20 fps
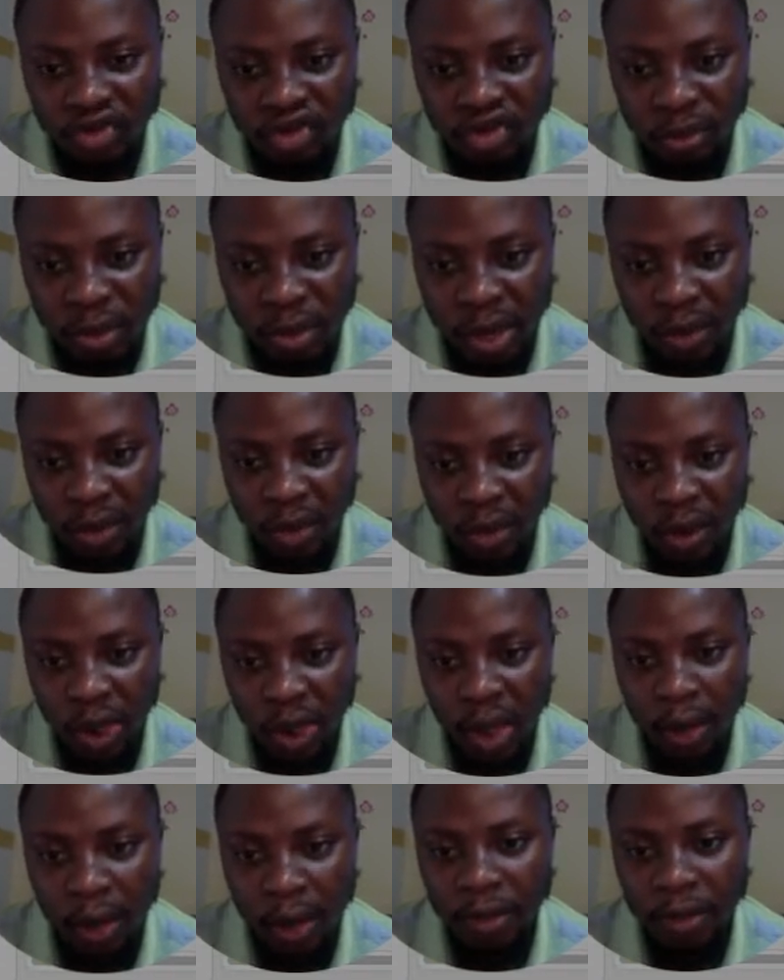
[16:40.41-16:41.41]
drop down.
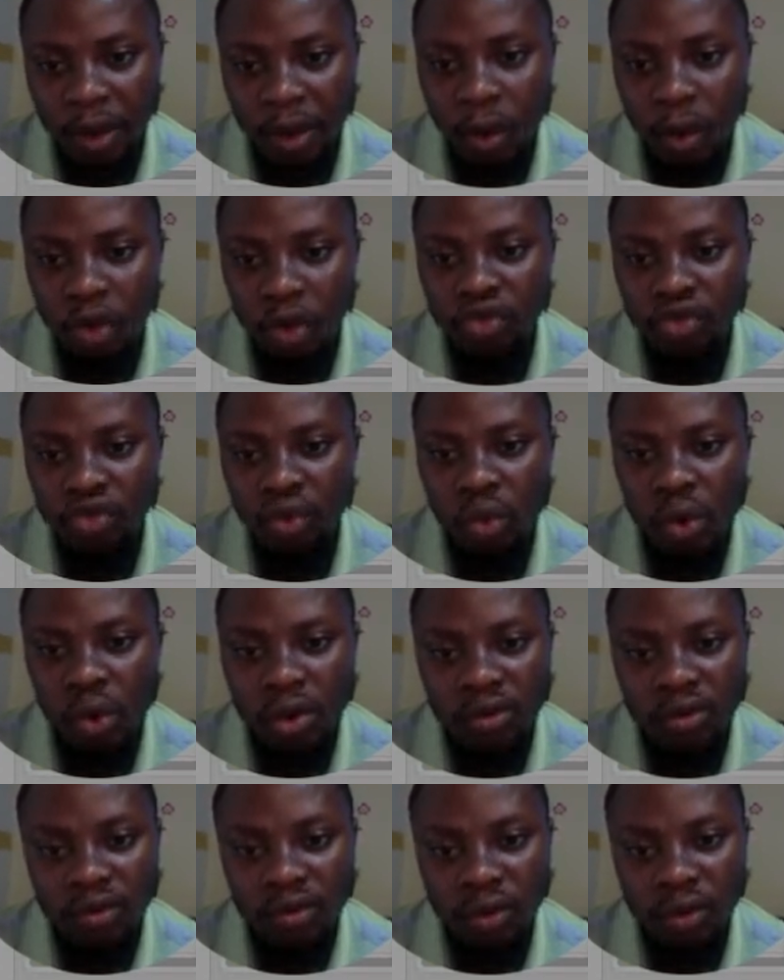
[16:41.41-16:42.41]
Now what do you want?